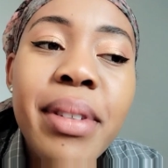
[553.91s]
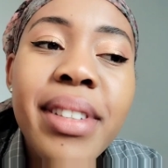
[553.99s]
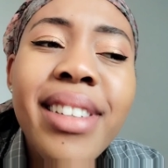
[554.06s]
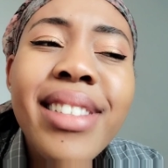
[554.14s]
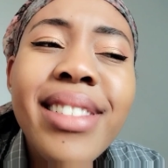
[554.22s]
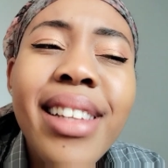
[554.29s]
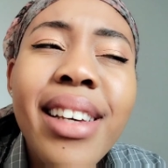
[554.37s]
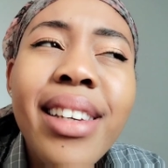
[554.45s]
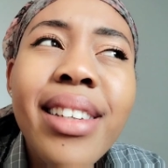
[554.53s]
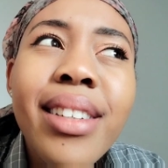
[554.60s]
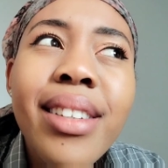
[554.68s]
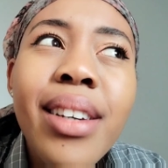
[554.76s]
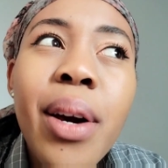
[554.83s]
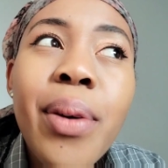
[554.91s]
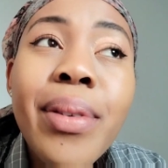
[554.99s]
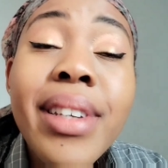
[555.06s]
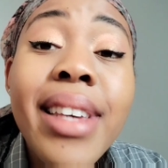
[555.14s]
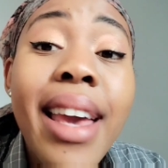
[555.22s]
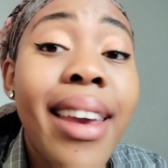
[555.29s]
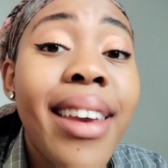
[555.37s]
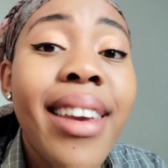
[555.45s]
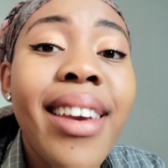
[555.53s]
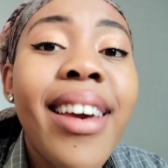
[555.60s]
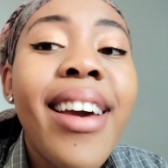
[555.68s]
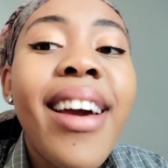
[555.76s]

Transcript: And I was like, okay.